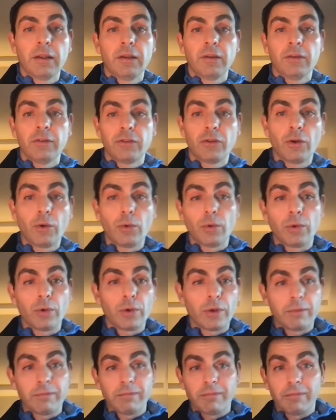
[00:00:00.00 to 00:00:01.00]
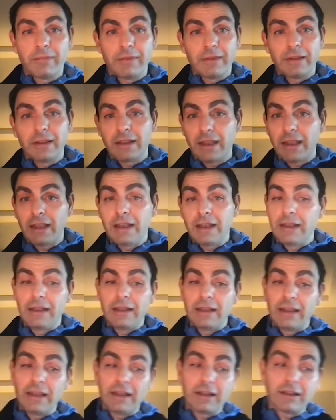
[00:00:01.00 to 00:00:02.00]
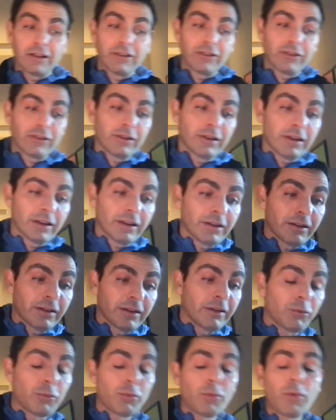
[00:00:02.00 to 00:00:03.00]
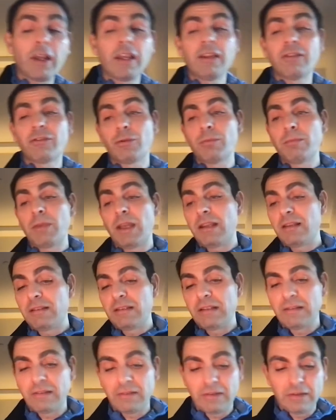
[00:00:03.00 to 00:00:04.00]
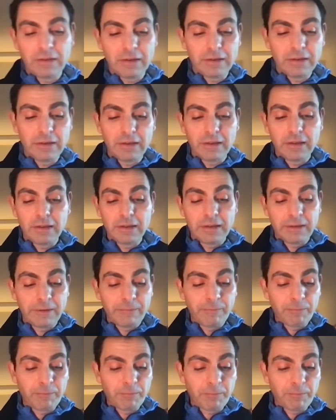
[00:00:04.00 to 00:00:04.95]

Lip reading: So again, there's ways to make this a